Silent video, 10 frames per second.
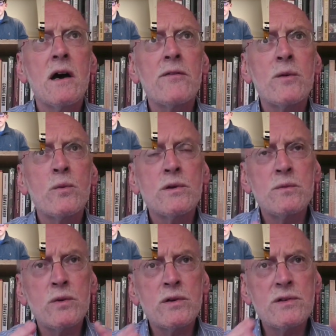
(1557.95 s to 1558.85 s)

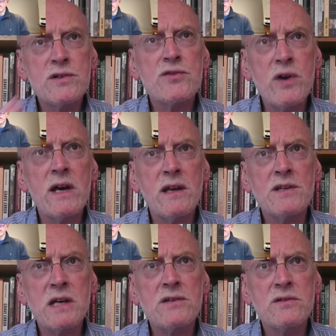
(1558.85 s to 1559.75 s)
that would
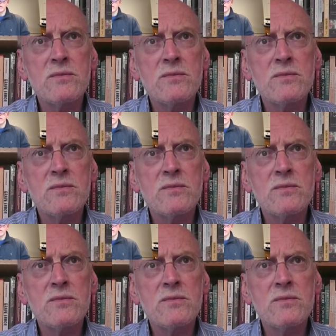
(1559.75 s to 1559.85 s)
constrain